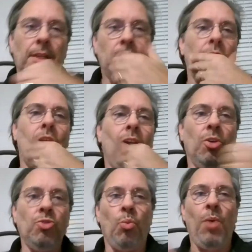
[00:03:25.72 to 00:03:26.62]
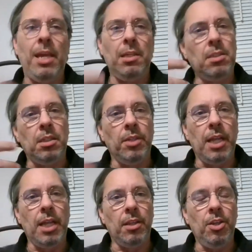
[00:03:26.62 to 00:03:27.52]
studios wait until the
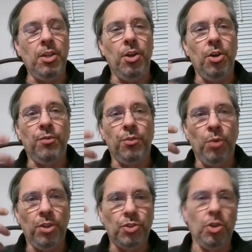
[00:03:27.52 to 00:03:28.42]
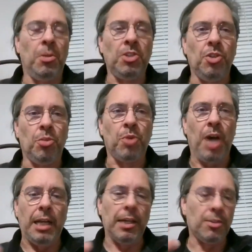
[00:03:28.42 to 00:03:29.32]
end of the year with so much of their
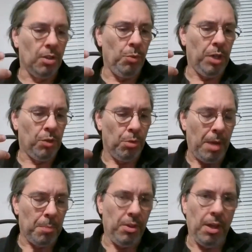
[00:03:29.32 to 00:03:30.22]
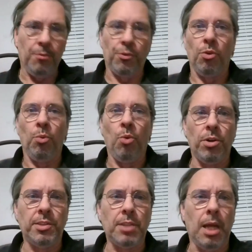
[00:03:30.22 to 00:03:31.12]
products so that we can remember them for
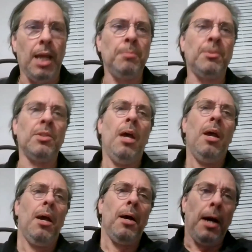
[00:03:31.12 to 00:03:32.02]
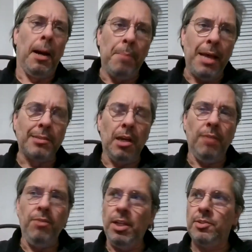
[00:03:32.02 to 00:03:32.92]
awards times, best
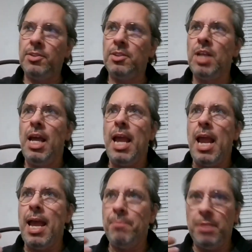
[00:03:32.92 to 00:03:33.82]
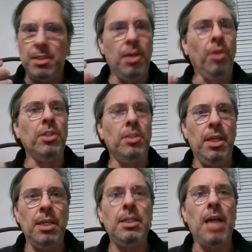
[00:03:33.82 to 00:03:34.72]
of lists. And Matilda
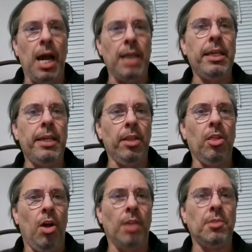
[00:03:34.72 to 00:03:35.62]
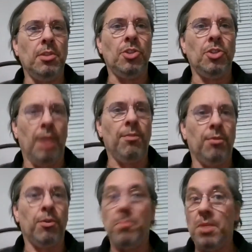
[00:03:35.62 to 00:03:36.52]
did kind of get lost in the shuffle
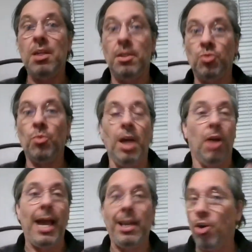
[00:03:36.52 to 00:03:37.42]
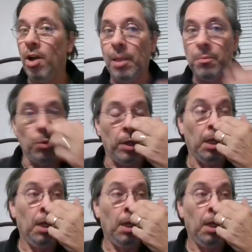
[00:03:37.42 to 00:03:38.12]
for me as well. I caught up to it